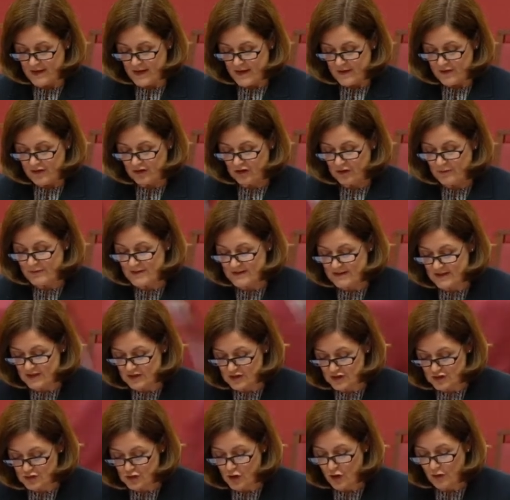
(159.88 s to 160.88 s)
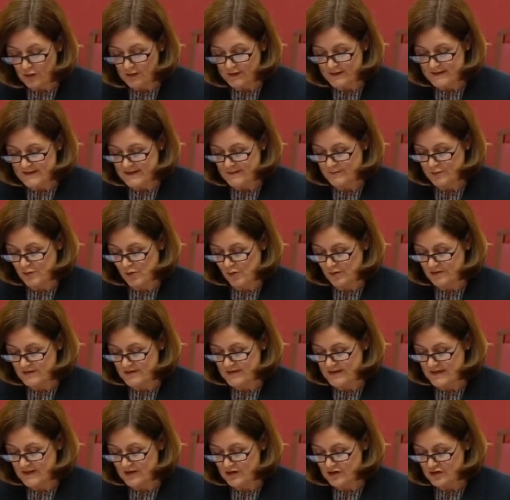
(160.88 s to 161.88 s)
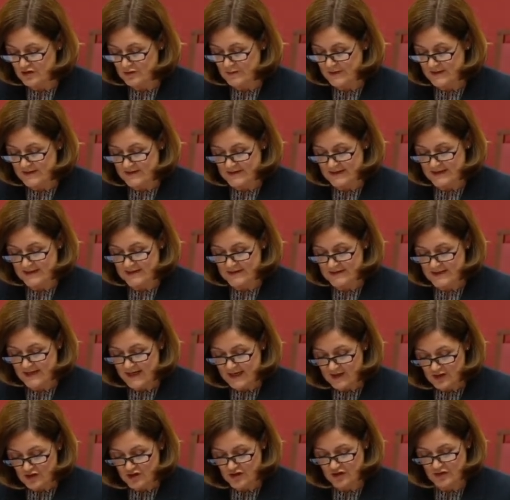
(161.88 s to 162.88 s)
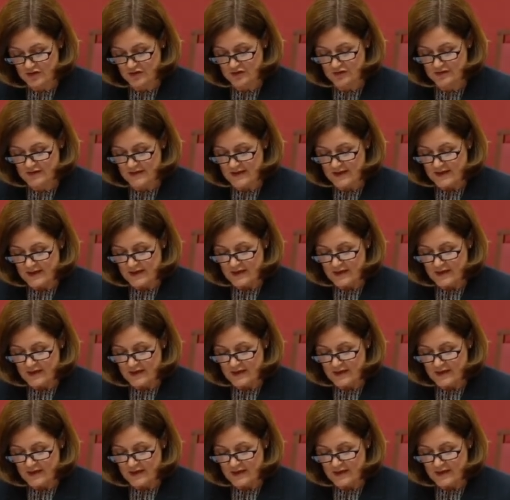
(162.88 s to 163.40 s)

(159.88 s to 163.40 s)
The committee strongly supports the instrument's intention